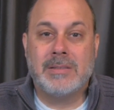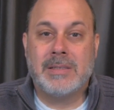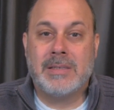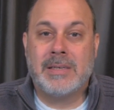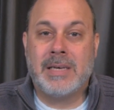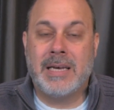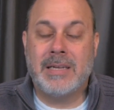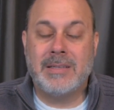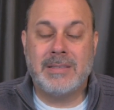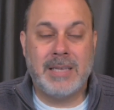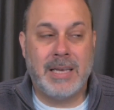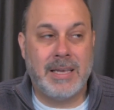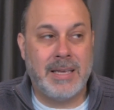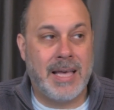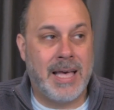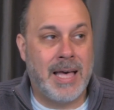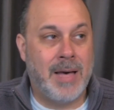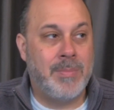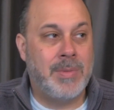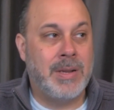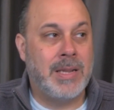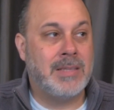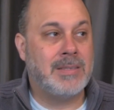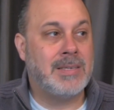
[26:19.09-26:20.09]
I can't tell you how
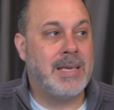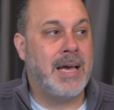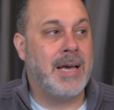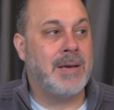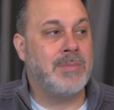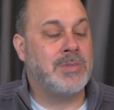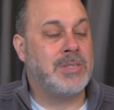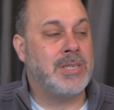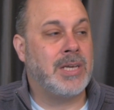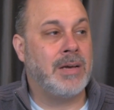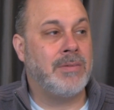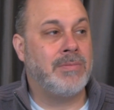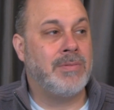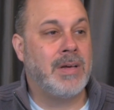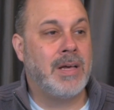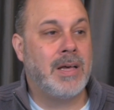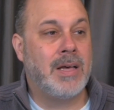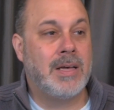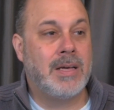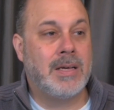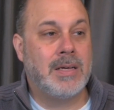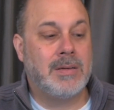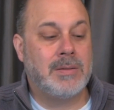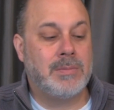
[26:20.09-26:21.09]
many times I've
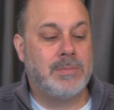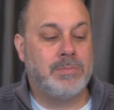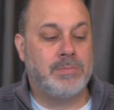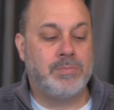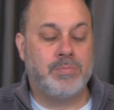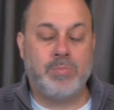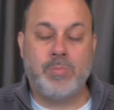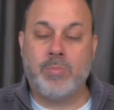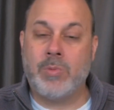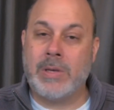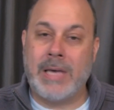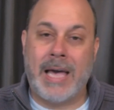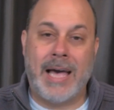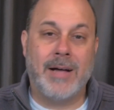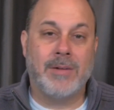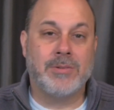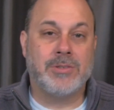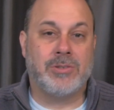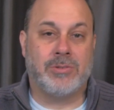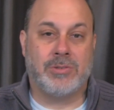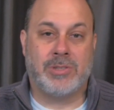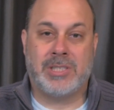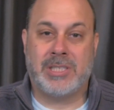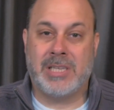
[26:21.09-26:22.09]

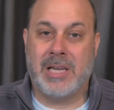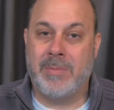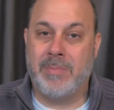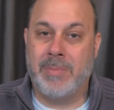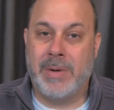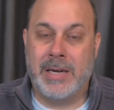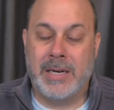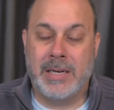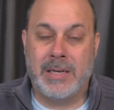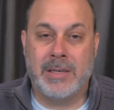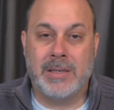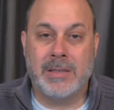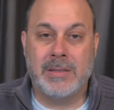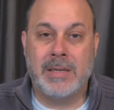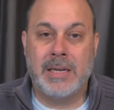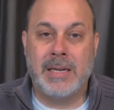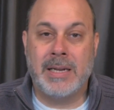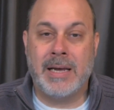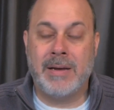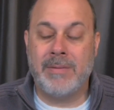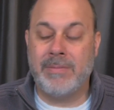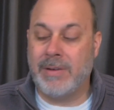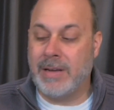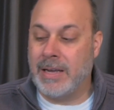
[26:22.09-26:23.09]
counseled somebody and
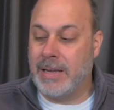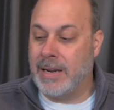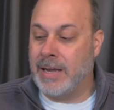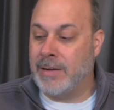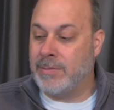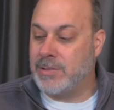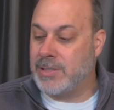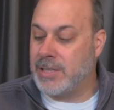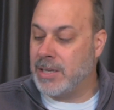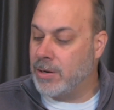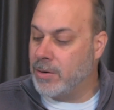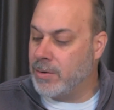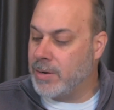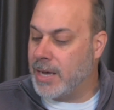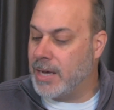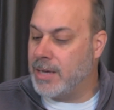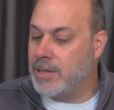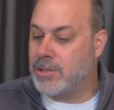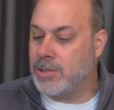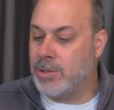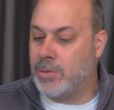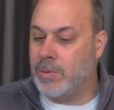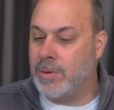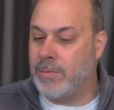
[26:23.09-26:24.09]
I've and I've said, okay,
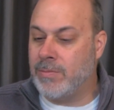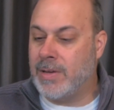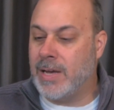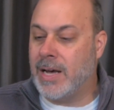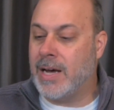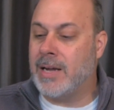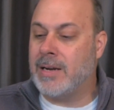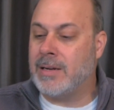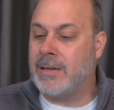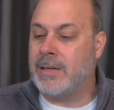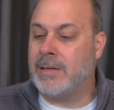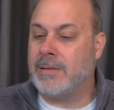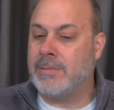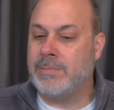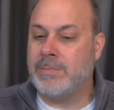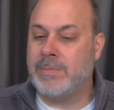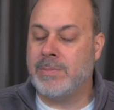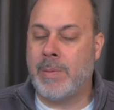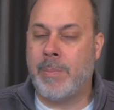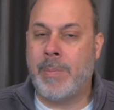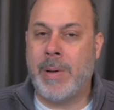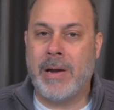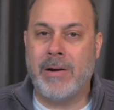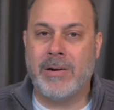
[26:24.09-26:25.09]
so we've got a,
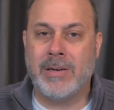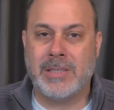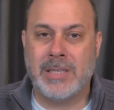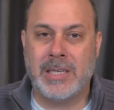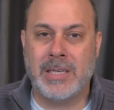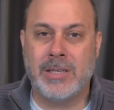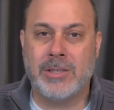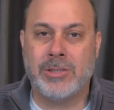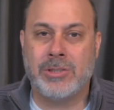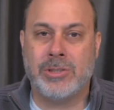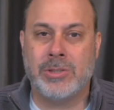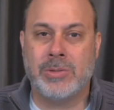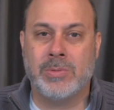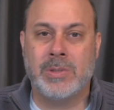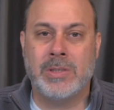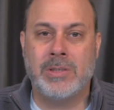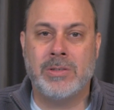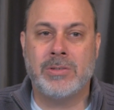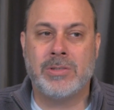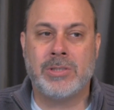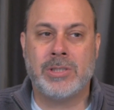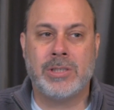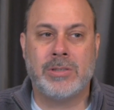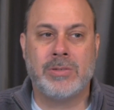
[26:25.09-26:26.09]
a parenting issue and
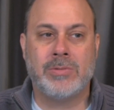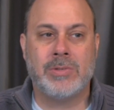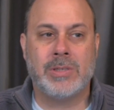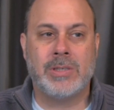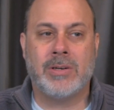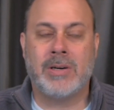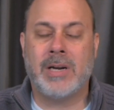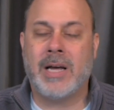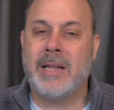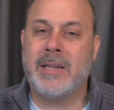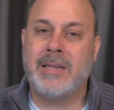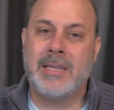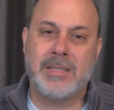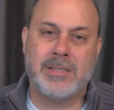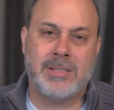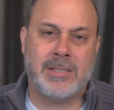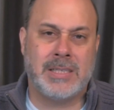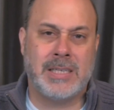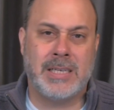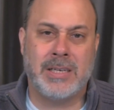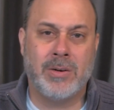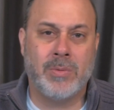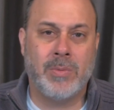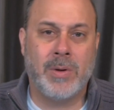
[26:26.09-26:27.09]
your children are not
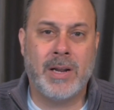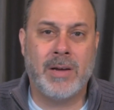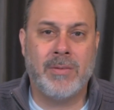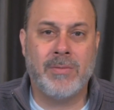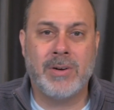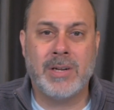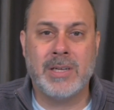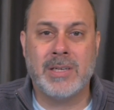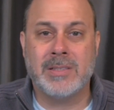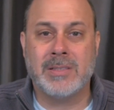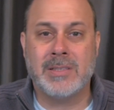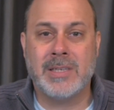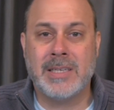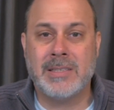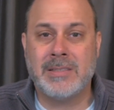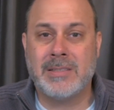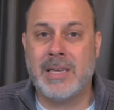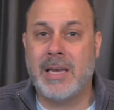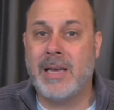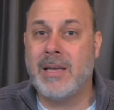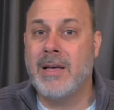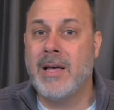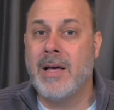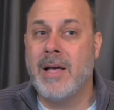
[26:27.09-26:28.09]
listening or whatever it is. And I
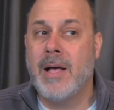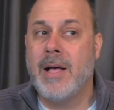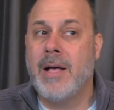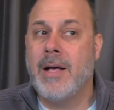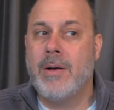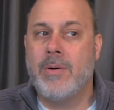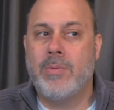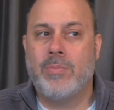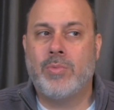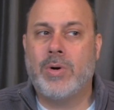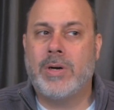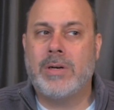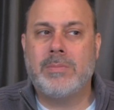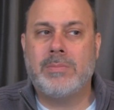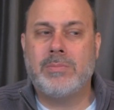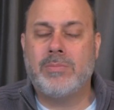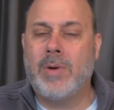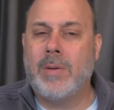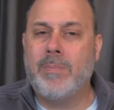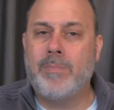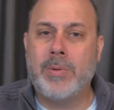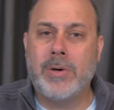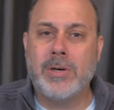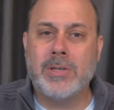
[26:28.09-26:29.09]
say, What
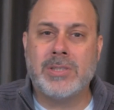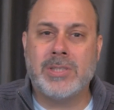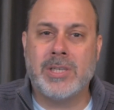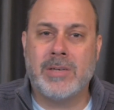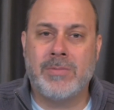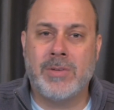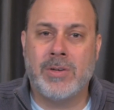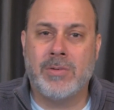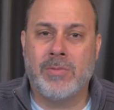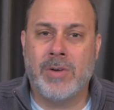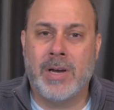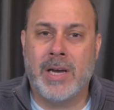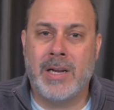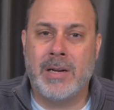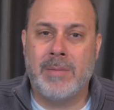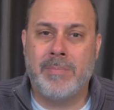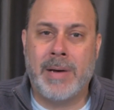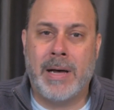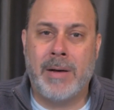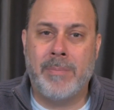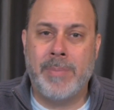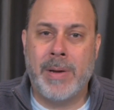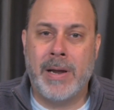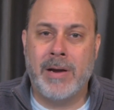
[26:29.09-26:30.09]
what books have you read
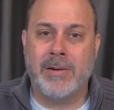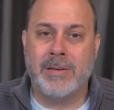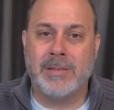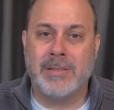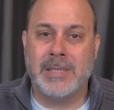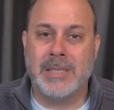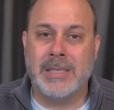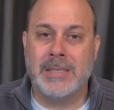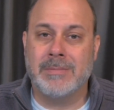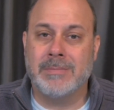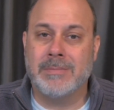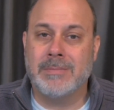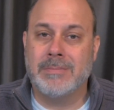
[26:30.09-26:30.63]
about parenting?